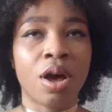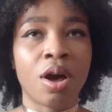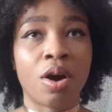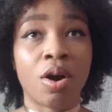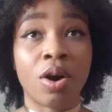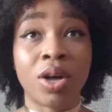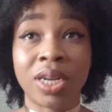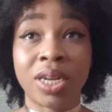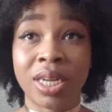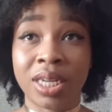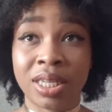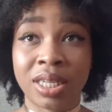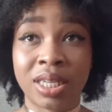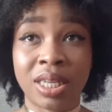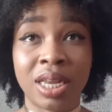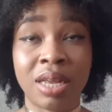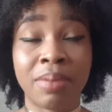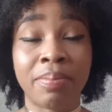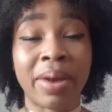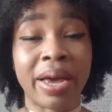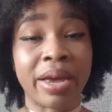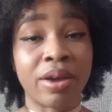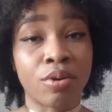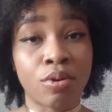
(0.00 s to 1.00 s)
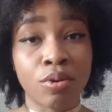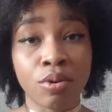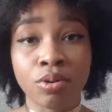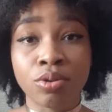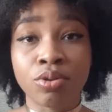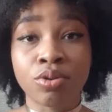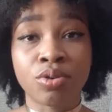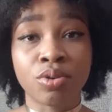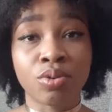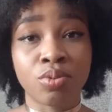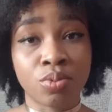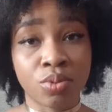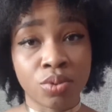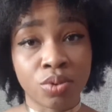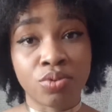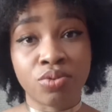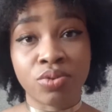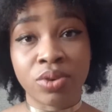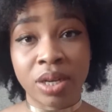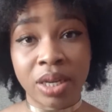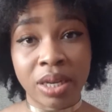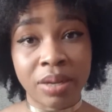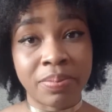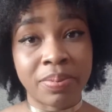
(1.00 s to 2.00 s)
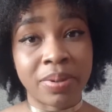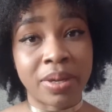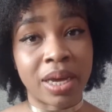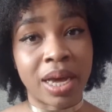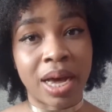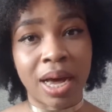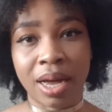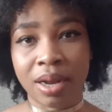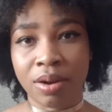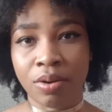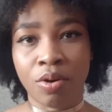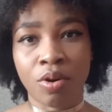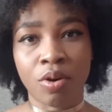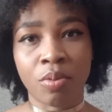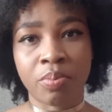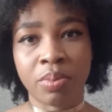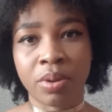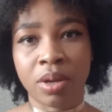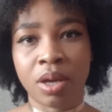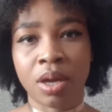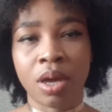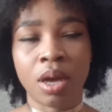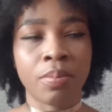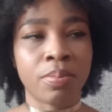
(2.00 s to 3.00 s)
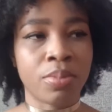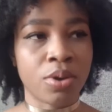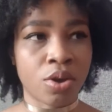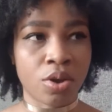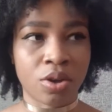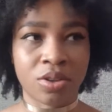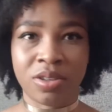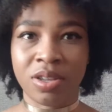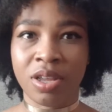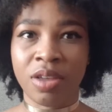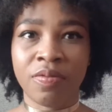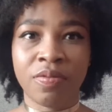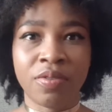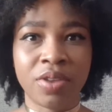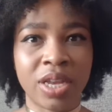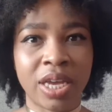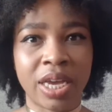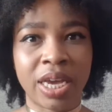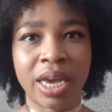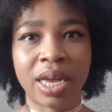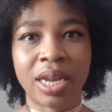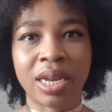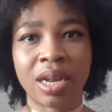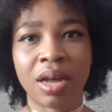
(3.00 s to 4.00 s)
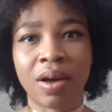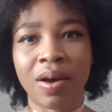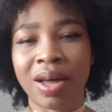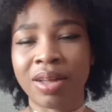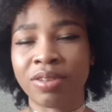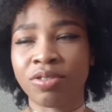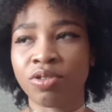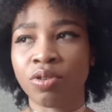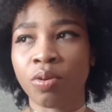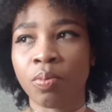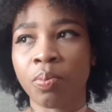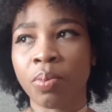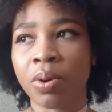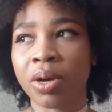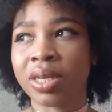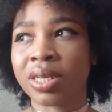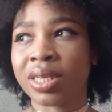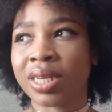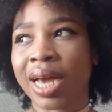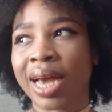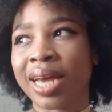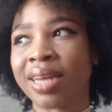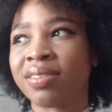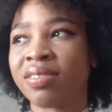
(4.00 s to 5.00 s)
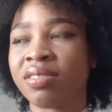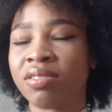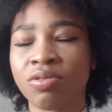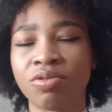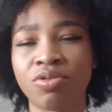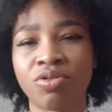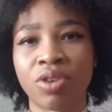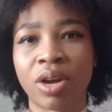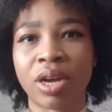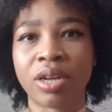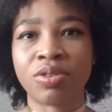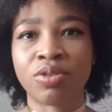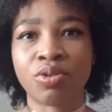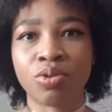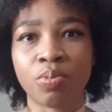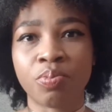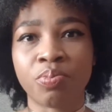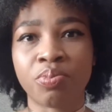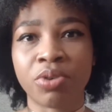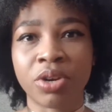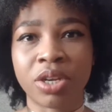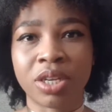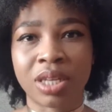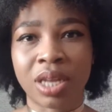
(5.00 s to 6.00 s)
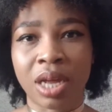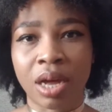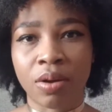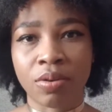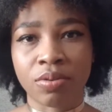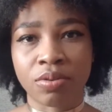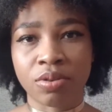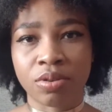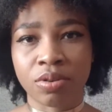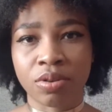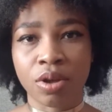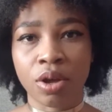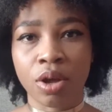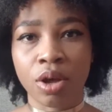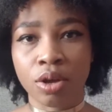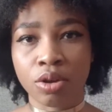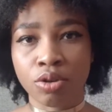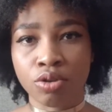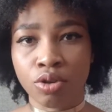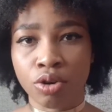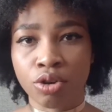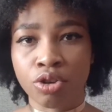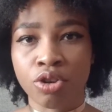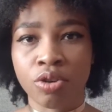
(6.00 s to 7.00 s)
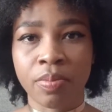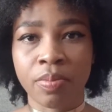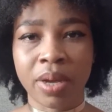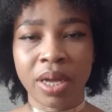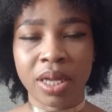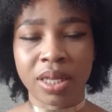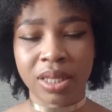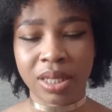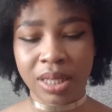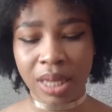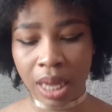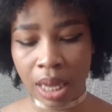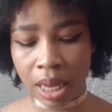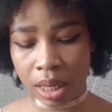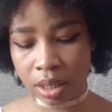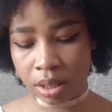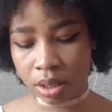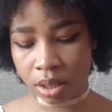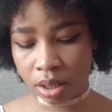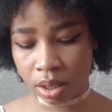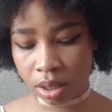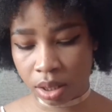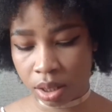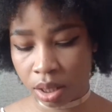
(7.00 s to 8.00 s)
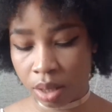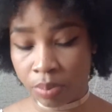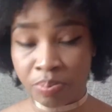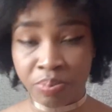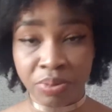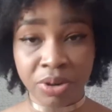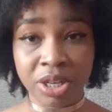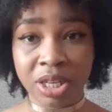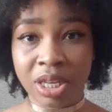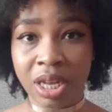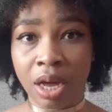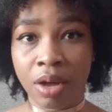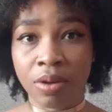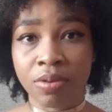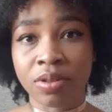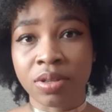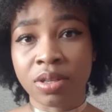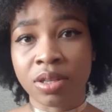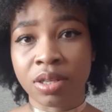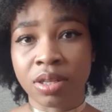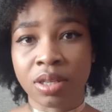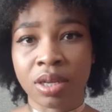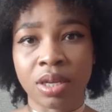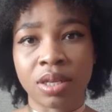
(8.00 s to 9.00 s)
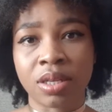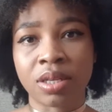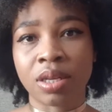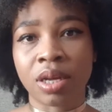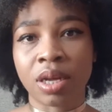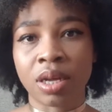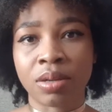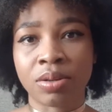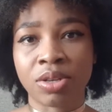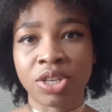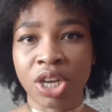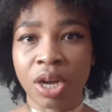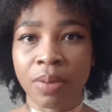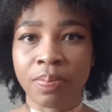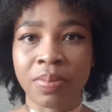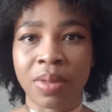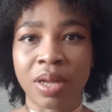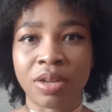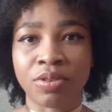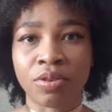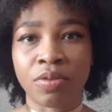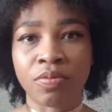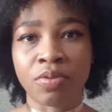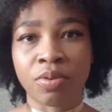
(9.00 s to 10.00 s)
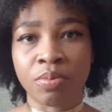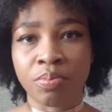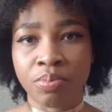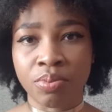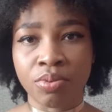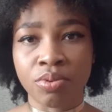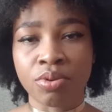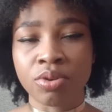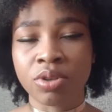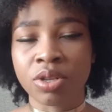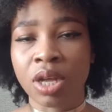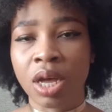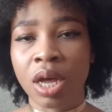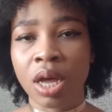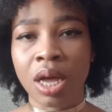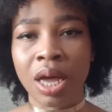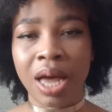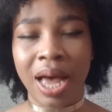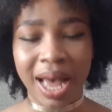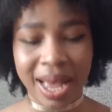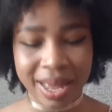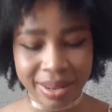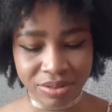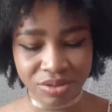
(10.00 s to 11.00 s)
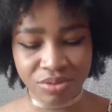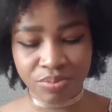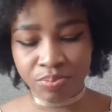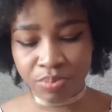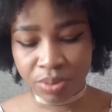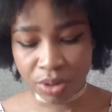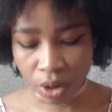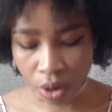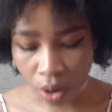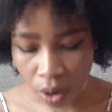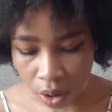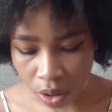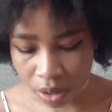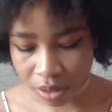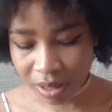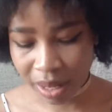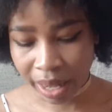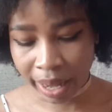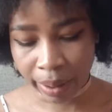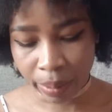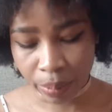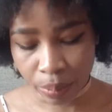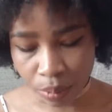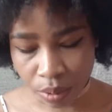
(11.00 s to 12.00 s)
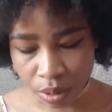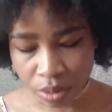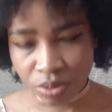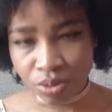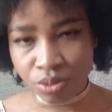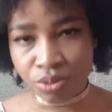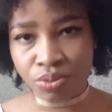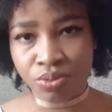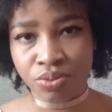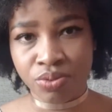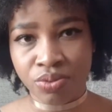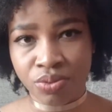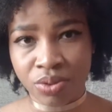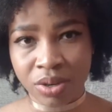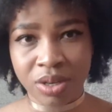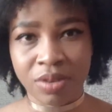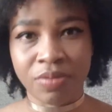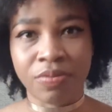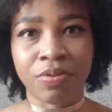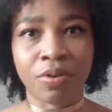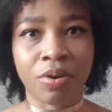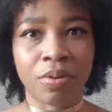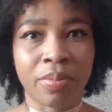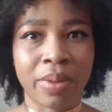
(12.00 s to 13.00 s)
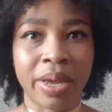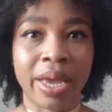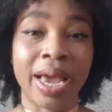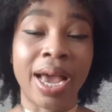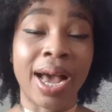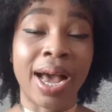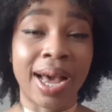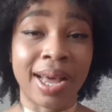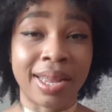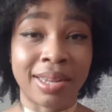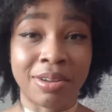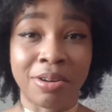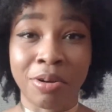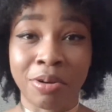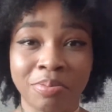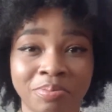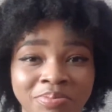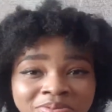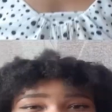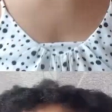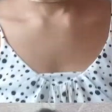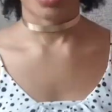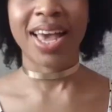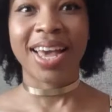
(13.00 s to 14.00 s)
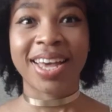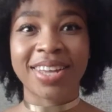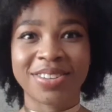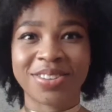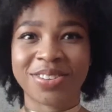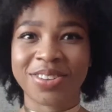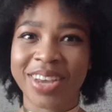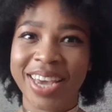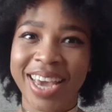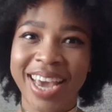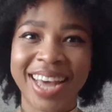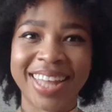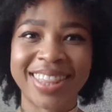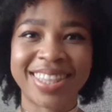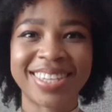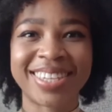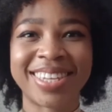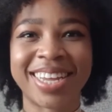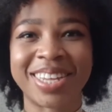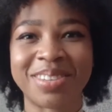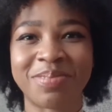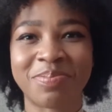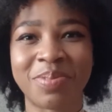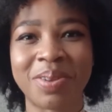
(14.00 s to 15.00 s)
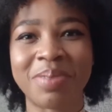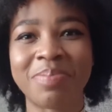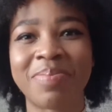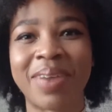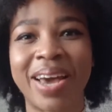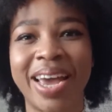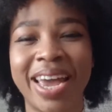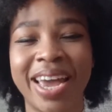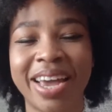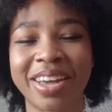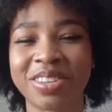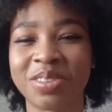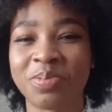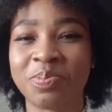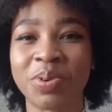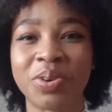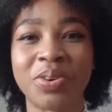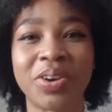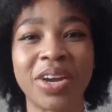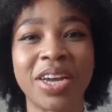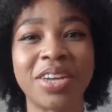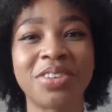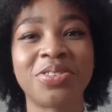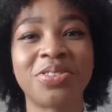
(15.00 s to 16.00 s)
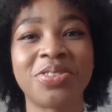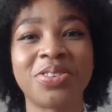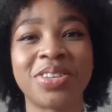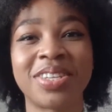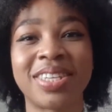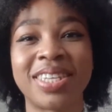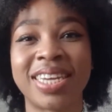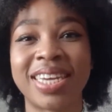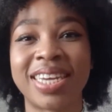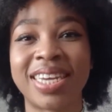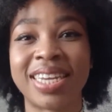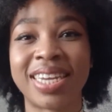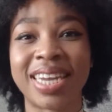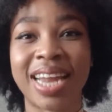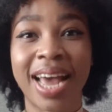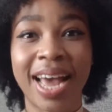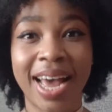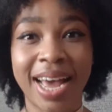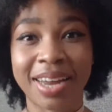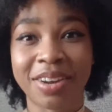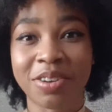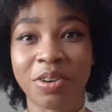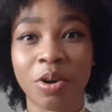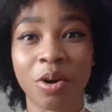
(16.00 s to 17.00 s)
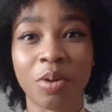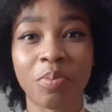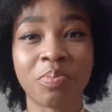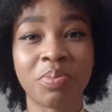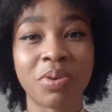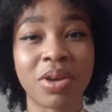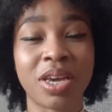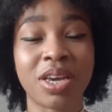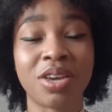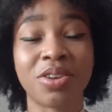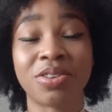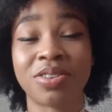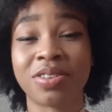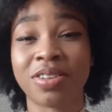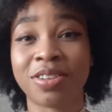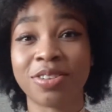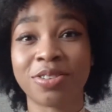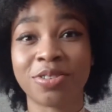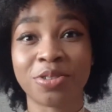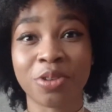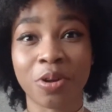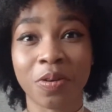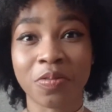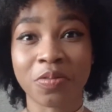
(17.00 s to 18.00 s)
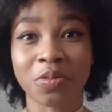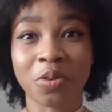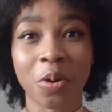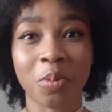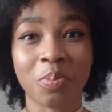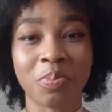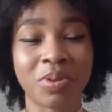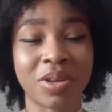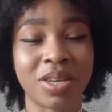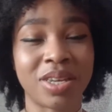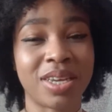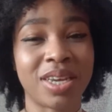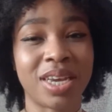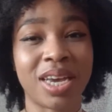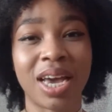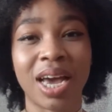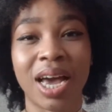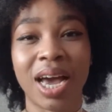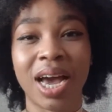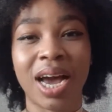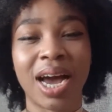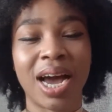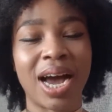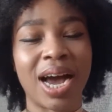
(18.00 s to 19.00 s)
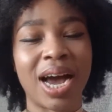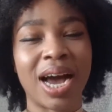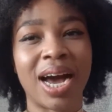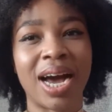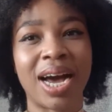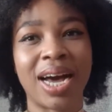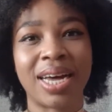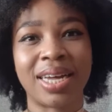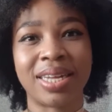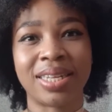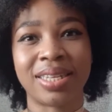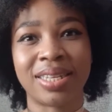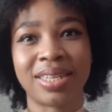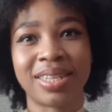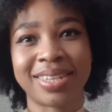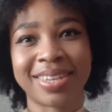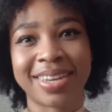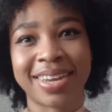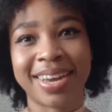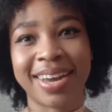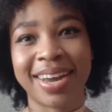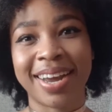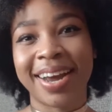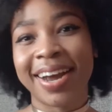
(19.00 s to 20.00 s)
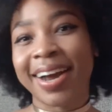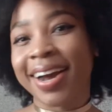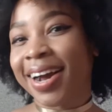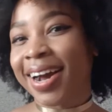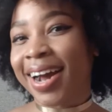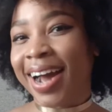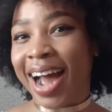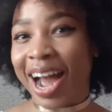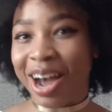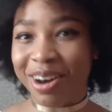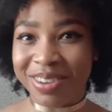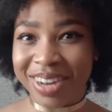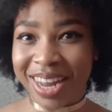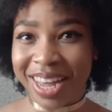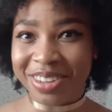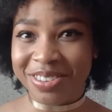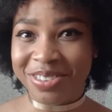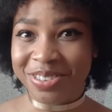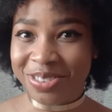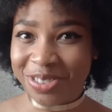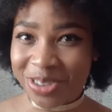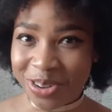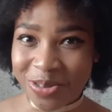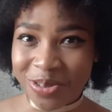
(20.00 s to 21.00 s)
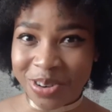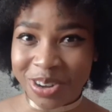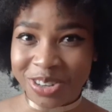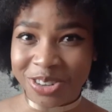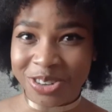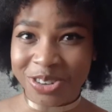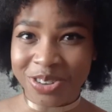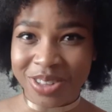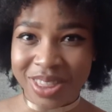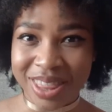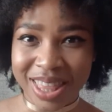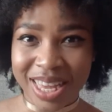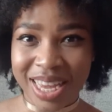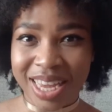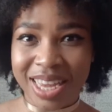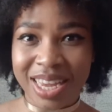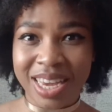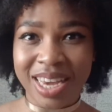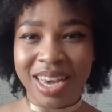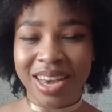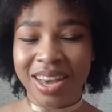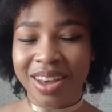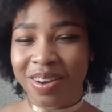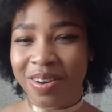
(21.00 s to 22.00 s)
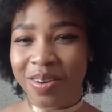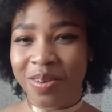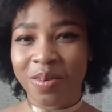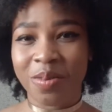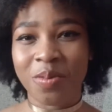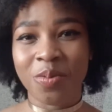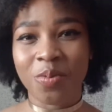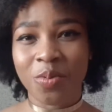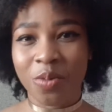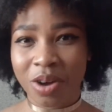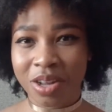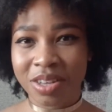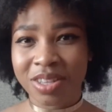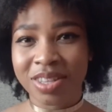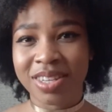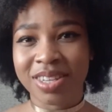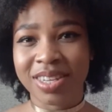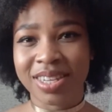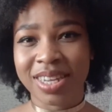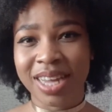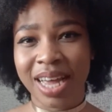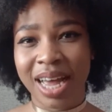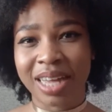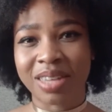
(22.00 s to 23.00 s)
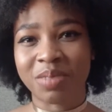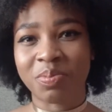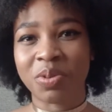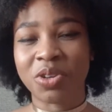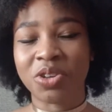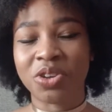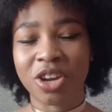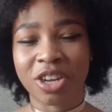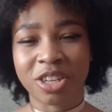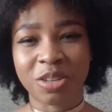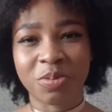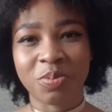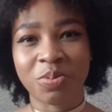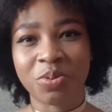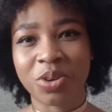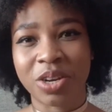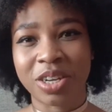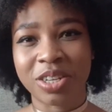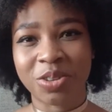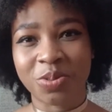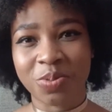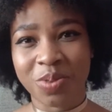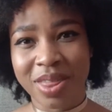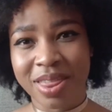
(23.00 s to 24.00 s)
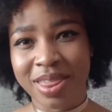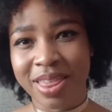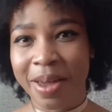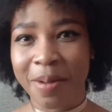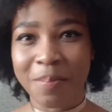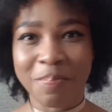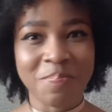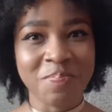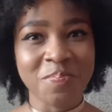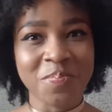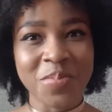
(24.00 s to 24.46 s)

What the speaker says: honestly, my go-to would really be hard copy, because even here now, at some point, I still try to print out documents and print out the chapters of the books, and because I want to read from a hard copy. So yeah, this has been my experience using hard copy, using soft copy, and I would like to know what you think. What has been your experience with them?